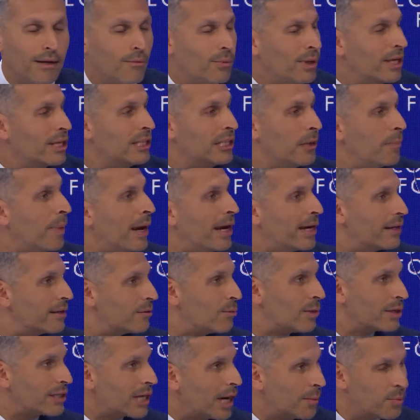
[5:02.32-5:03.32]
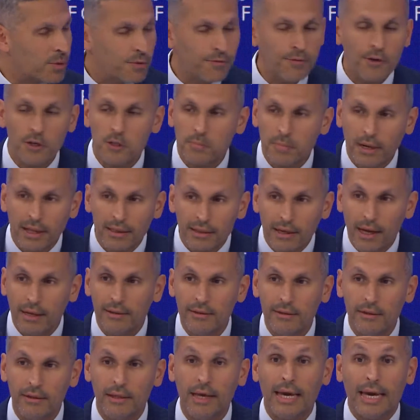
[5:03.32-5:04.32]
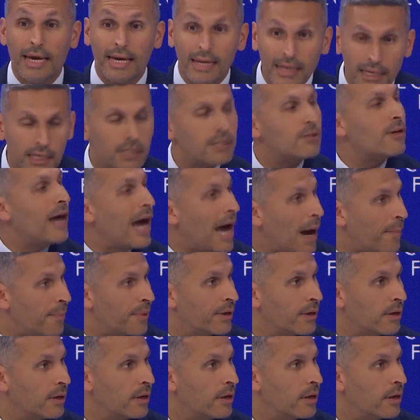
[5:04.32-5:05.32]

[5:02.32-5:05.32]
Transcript: can debate what comes first, but at the end of the day, it needs to happen.